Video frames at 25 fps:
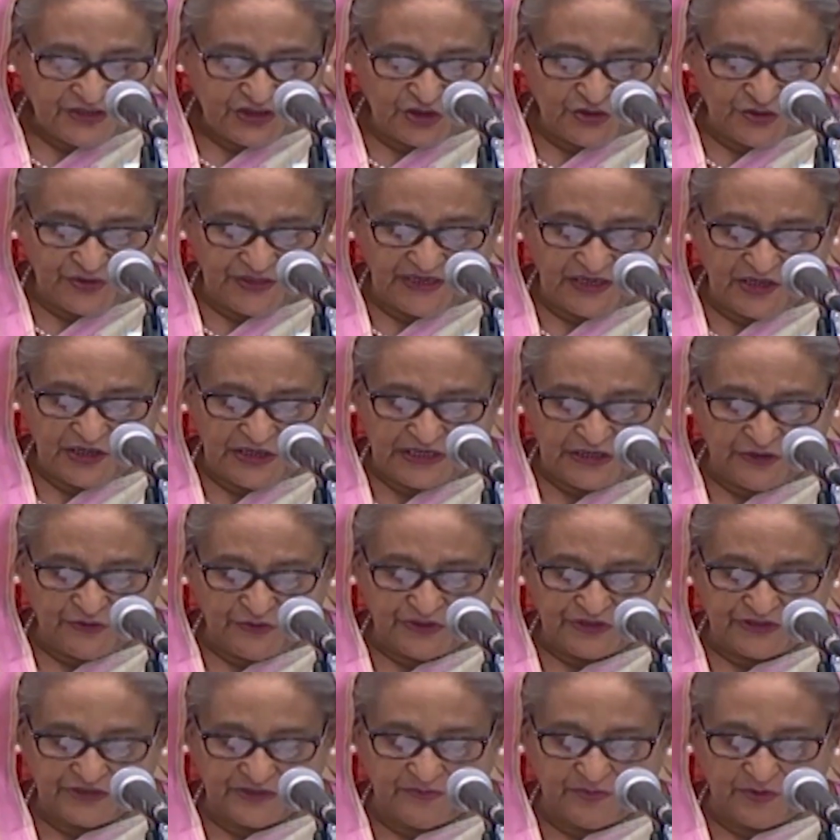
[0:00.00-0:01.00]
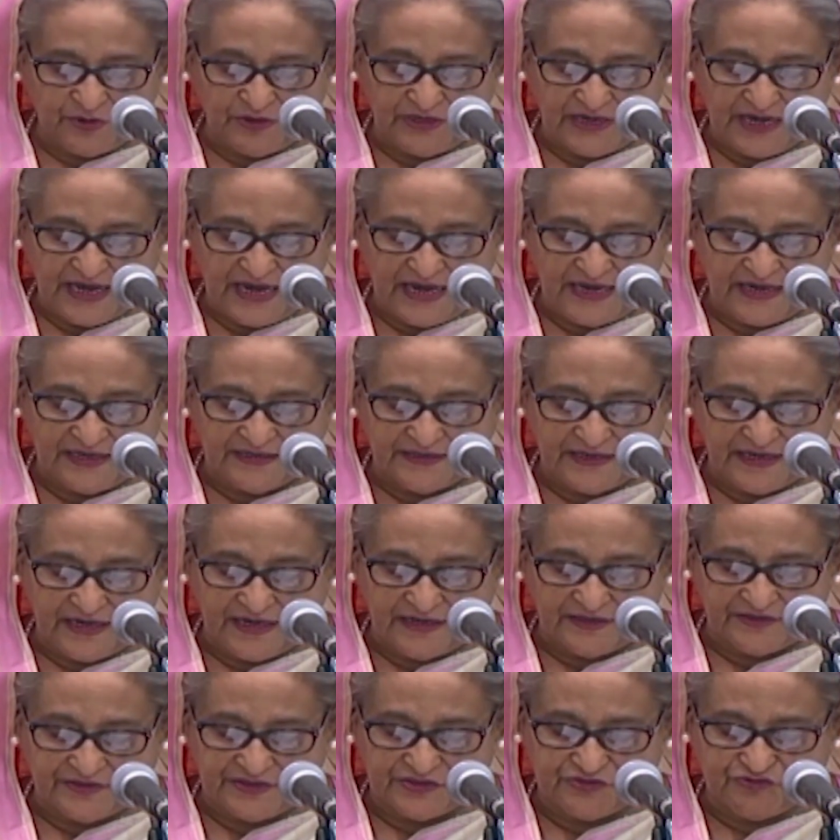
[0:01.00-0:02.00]
Ensuring equitable and
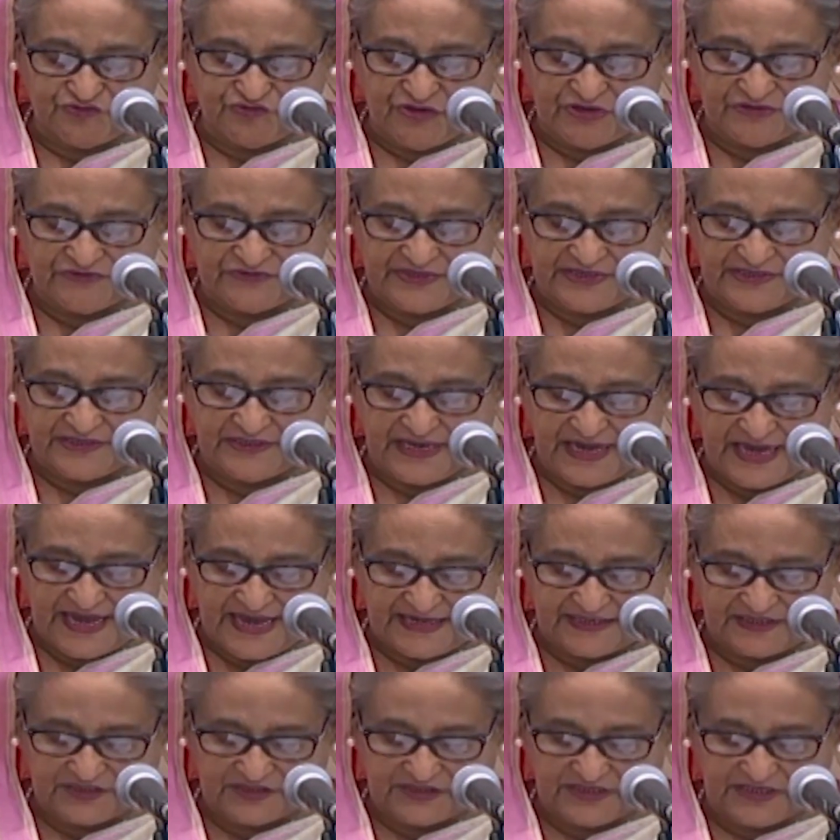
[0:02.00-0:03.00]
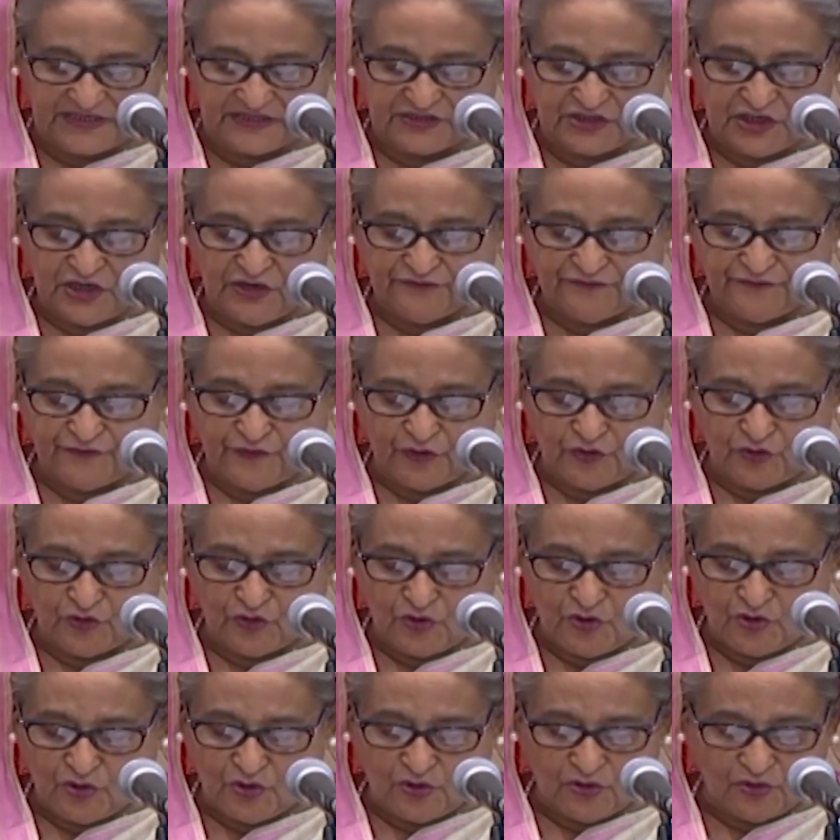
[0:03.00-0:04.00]
unrestricted access for
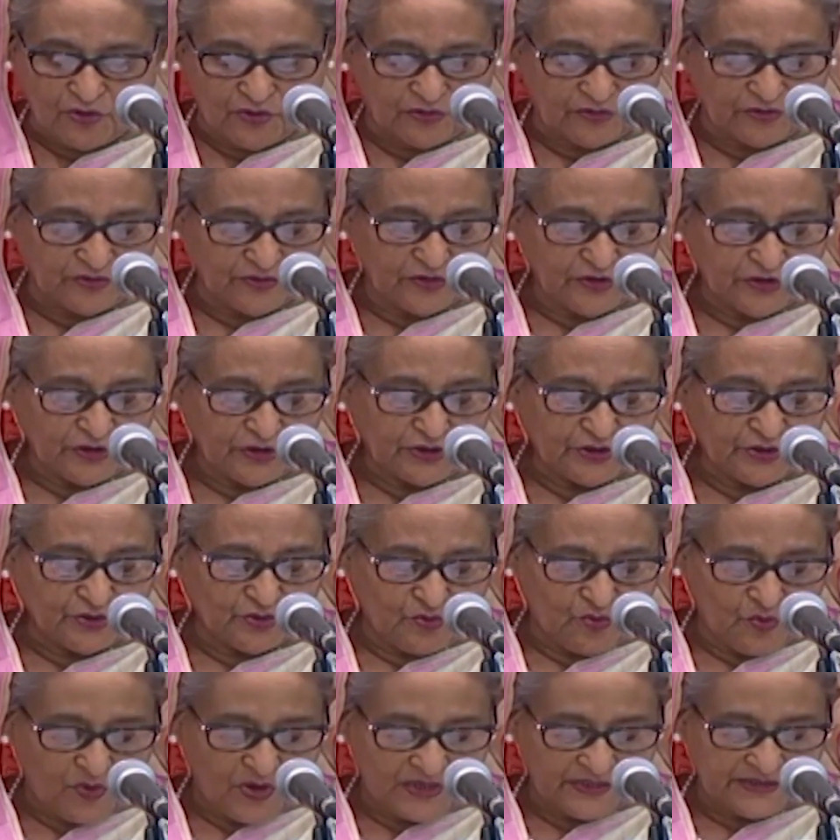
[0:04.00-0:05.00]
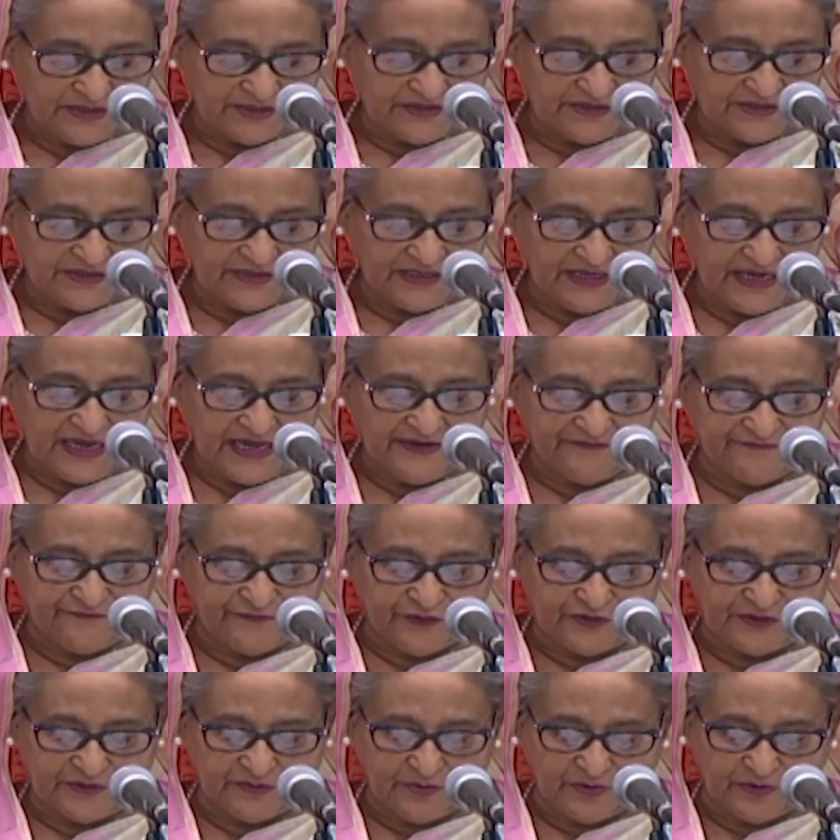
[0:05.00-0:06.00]
all to quality,
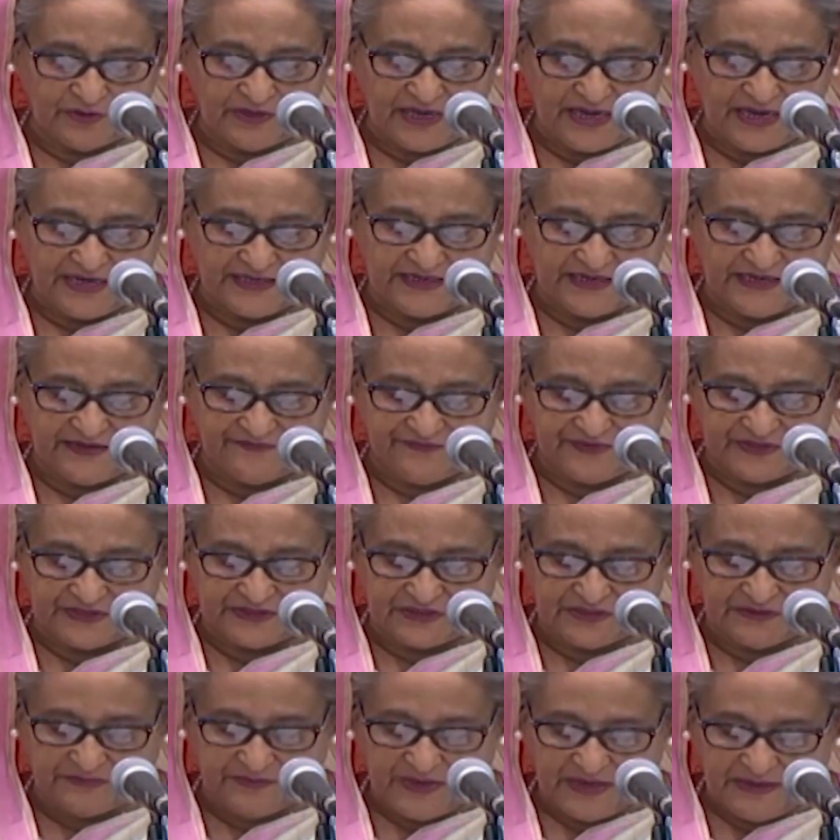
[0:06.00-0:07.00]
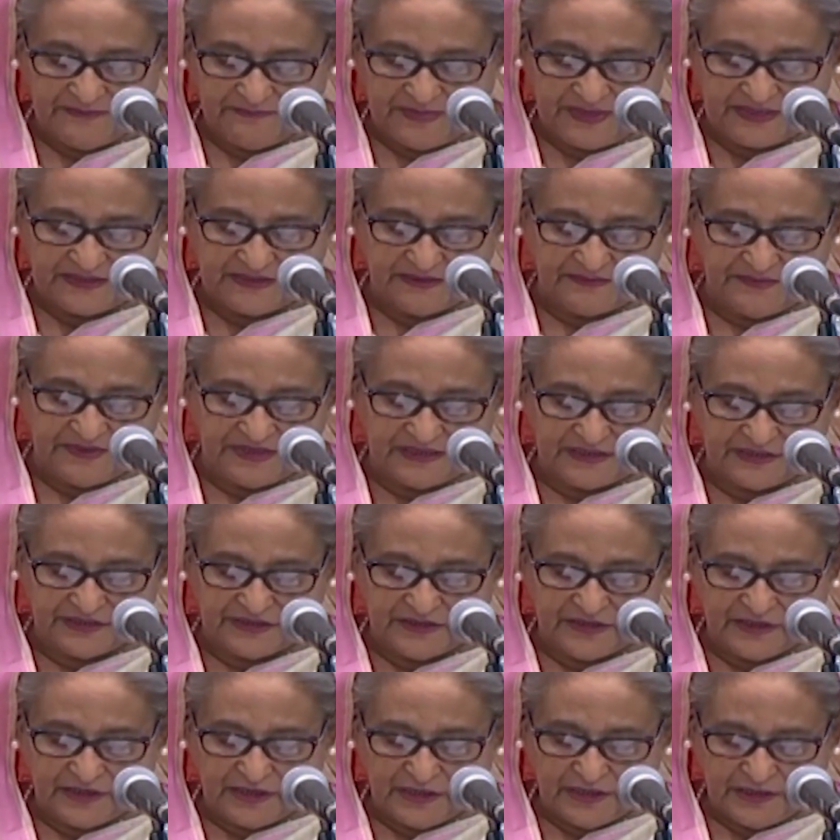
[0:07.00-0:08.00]
affordable and effective pandemic
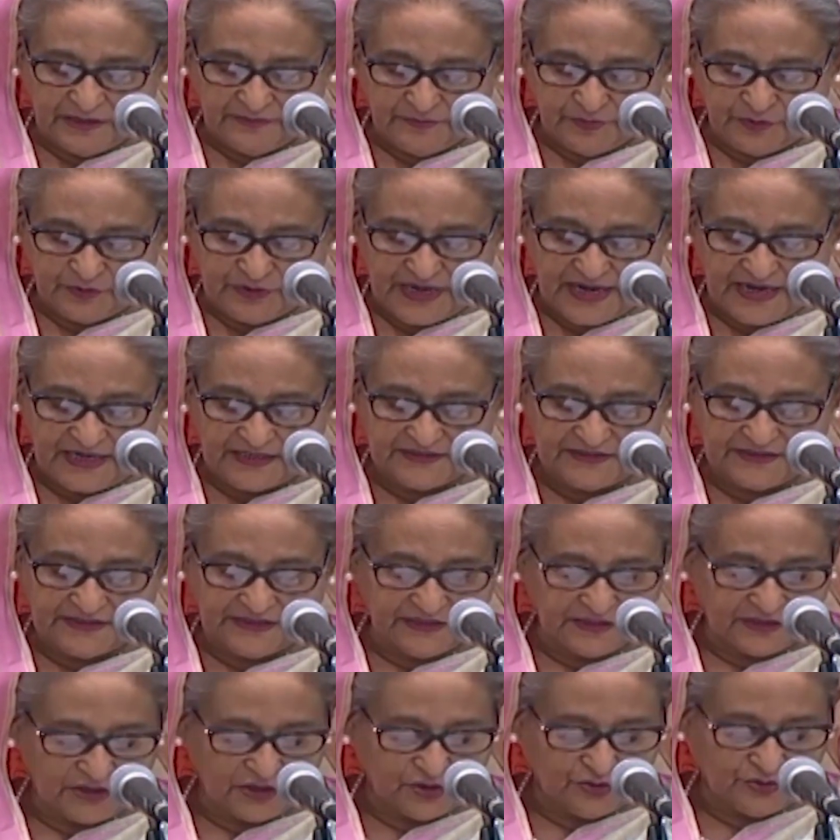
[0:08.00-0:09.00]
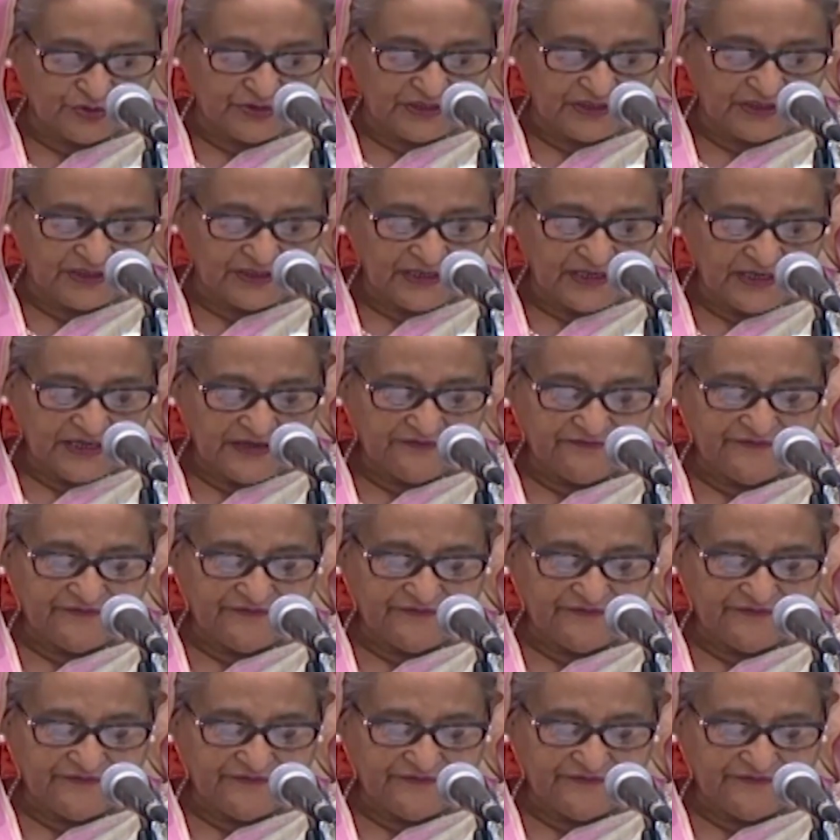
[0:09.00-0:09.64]
products, including